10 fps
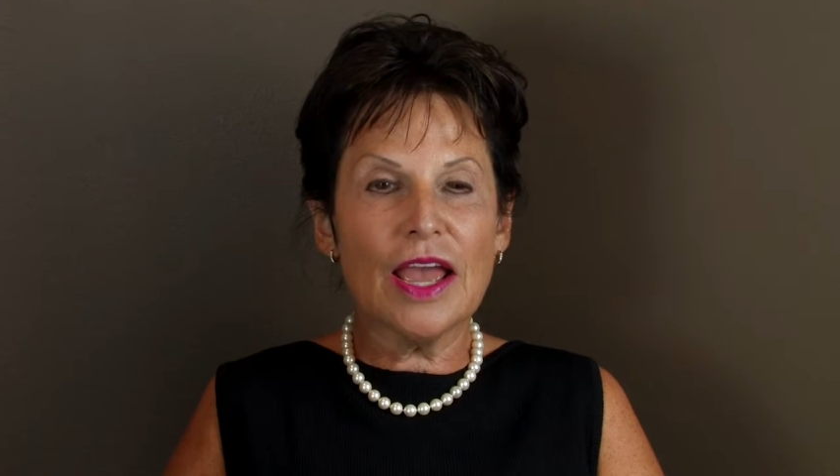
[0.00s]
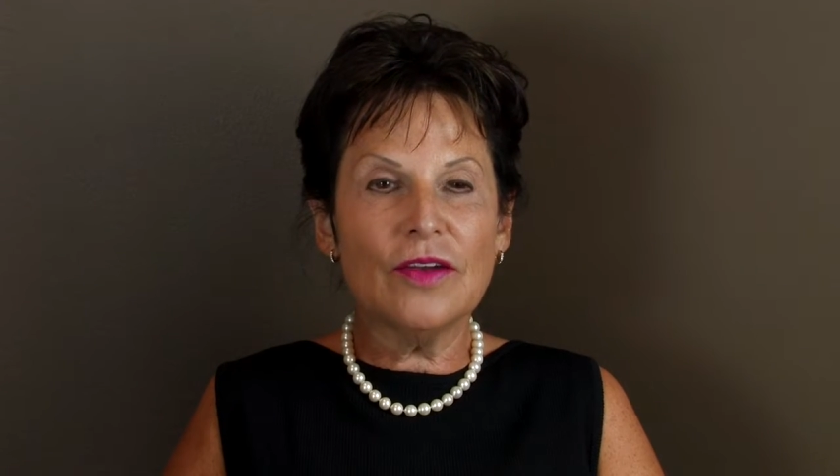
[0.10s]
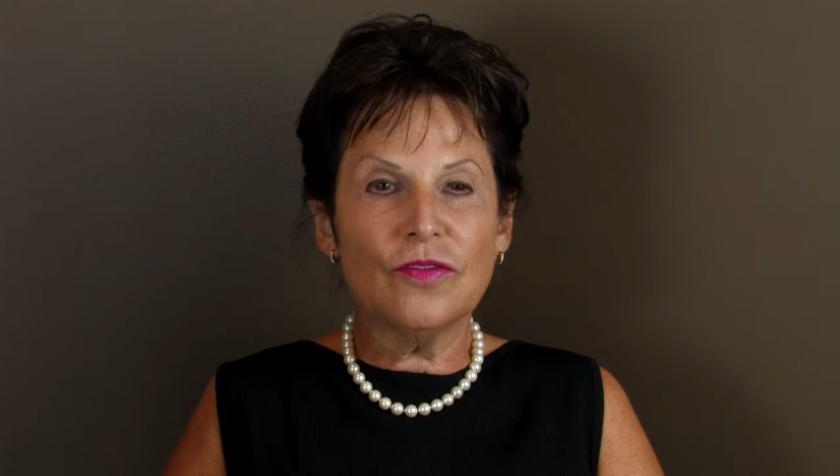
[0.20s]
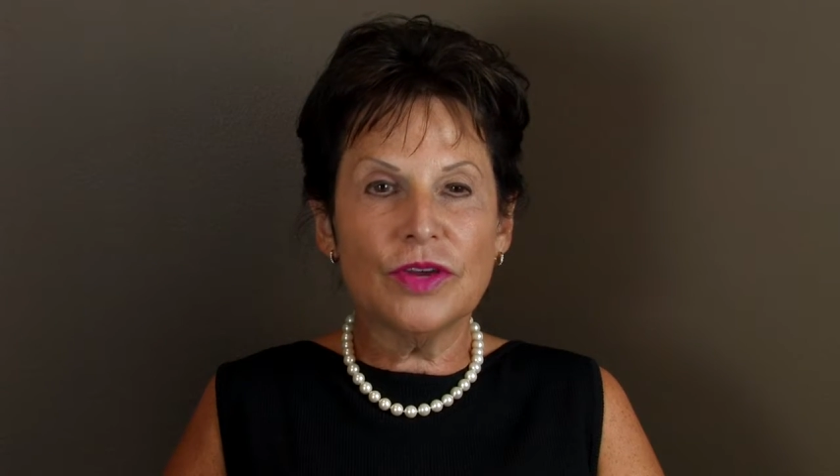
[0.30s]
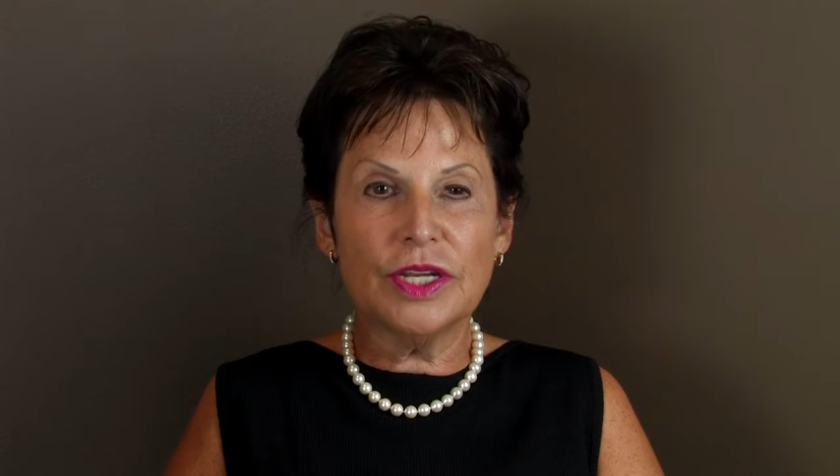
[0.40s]

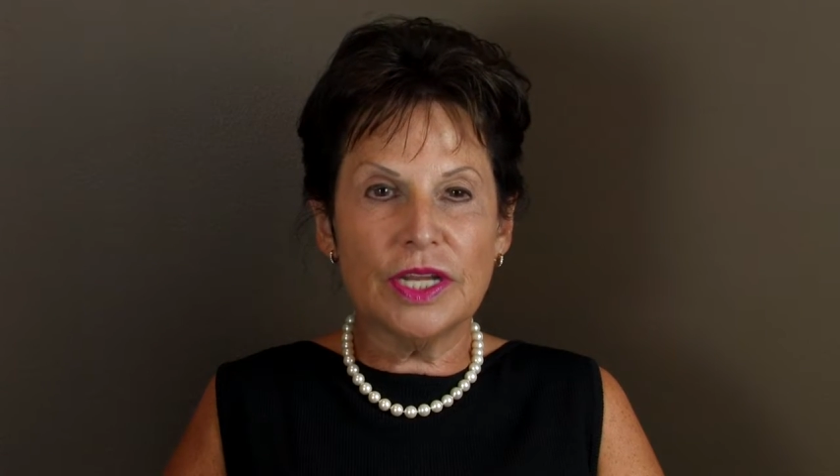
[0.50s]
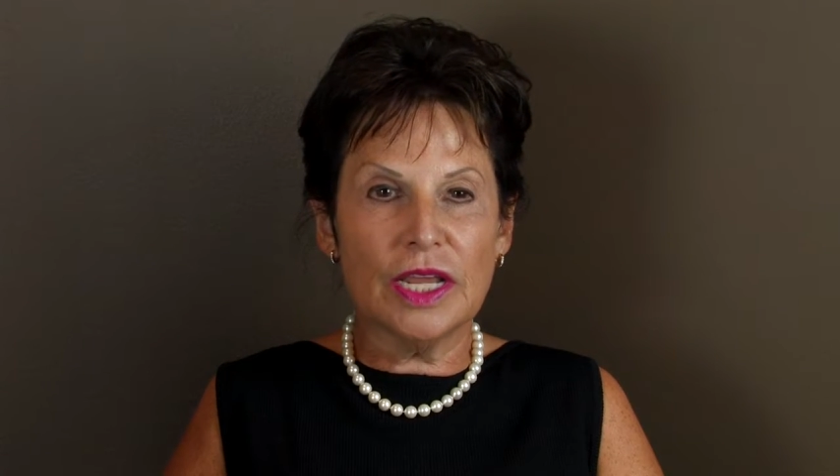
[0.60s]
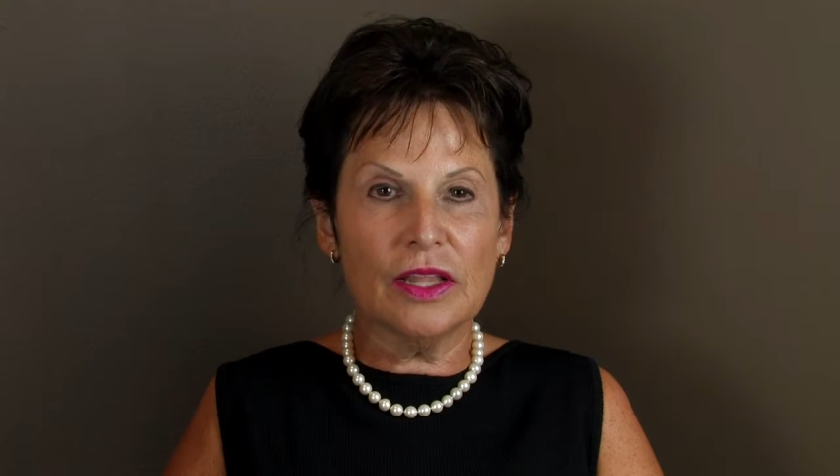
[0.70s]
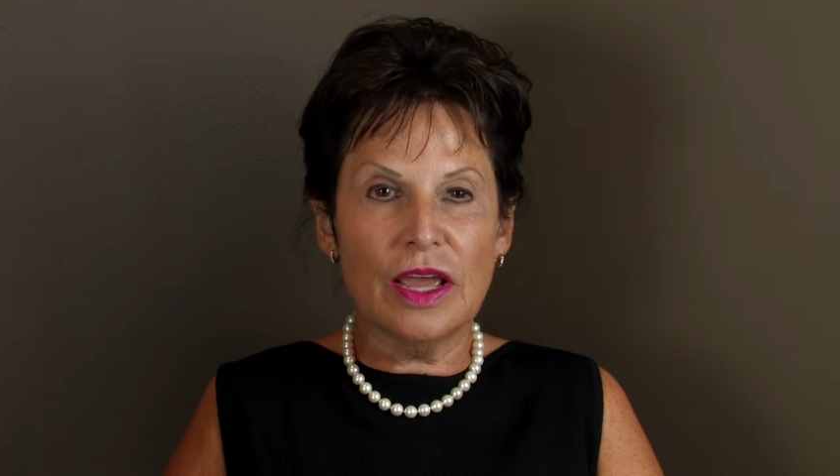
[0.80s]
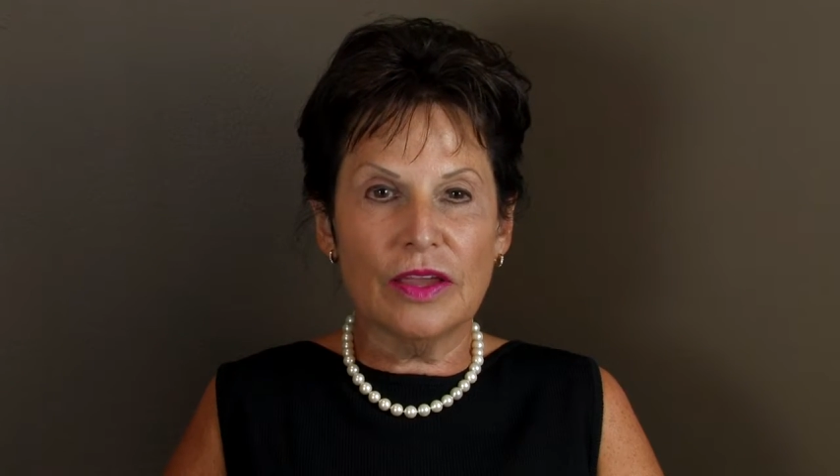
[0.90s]

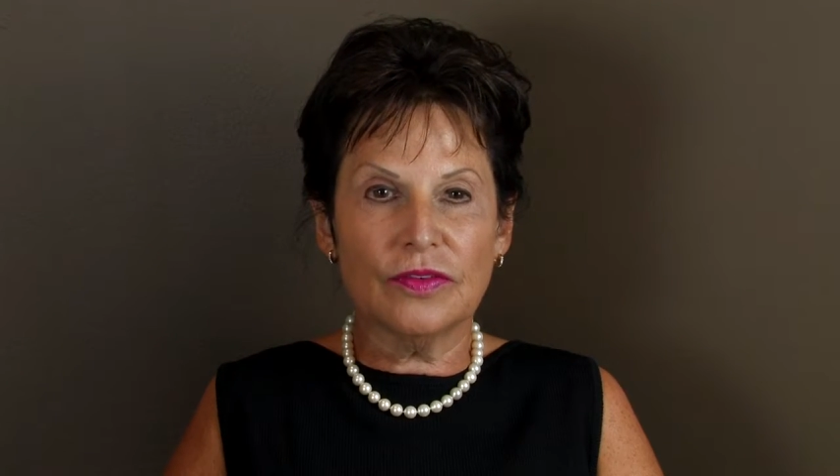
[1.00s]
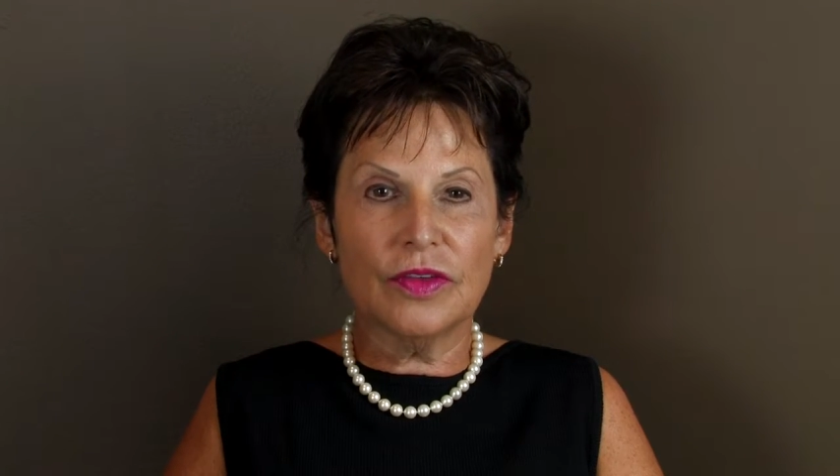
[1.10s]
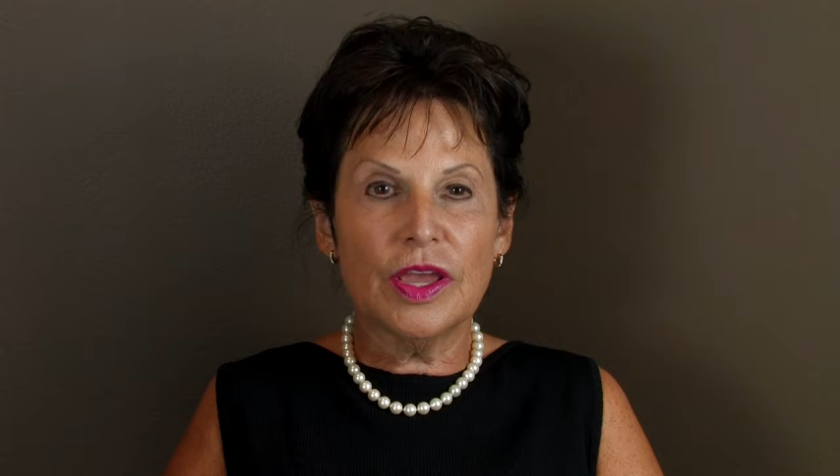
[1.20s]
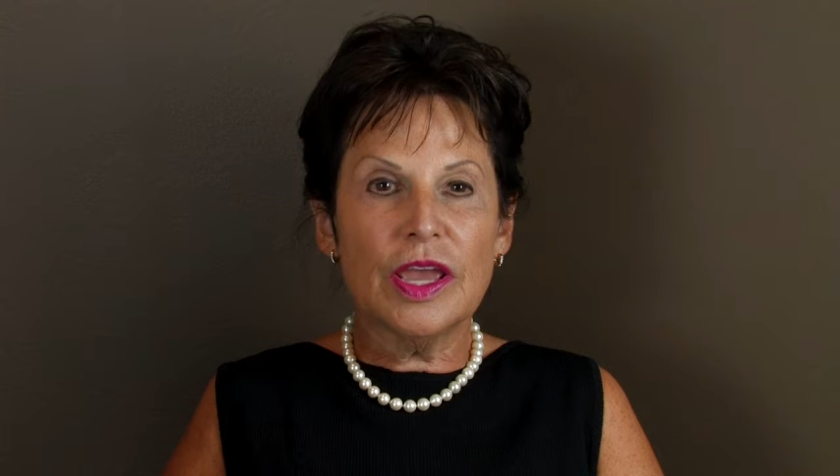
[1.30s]
everyday life.